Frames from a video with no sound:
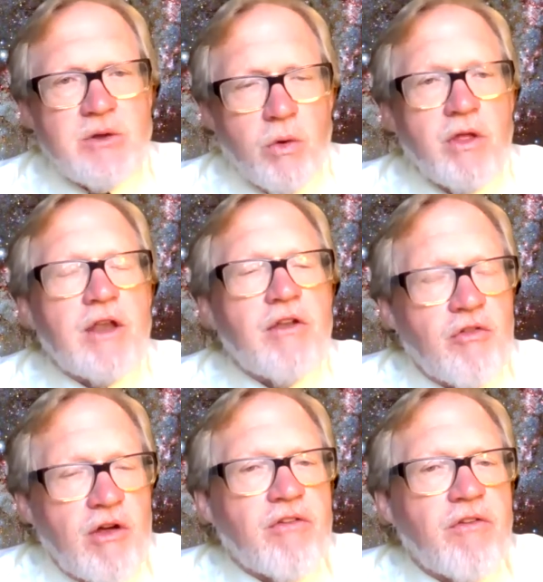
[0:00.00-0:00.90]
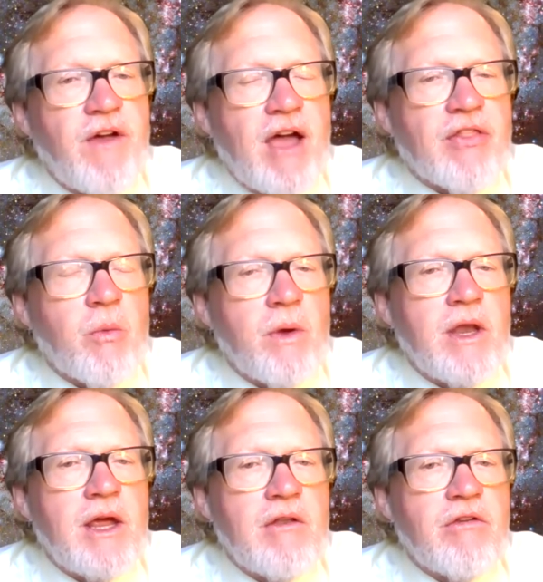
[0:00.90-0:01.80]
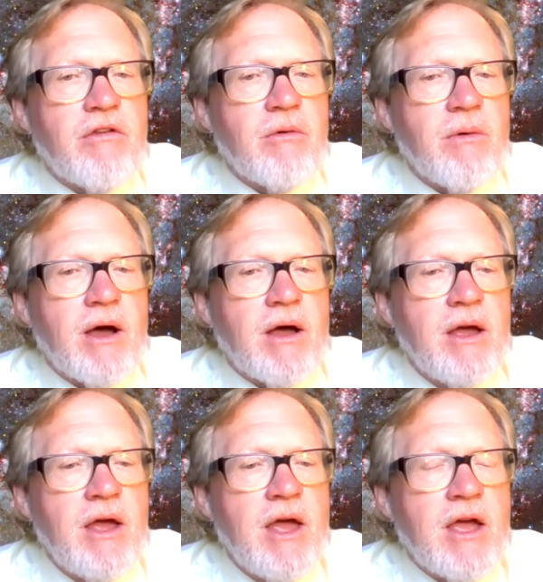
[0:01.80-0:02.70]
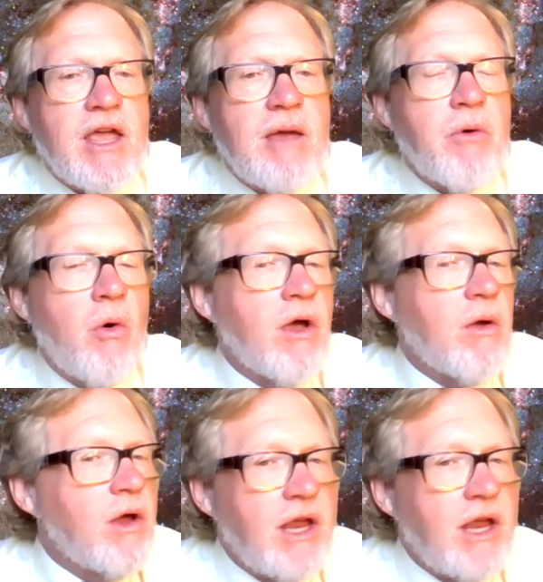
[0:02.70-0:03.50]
really to address the fact that we need to uh, keep going.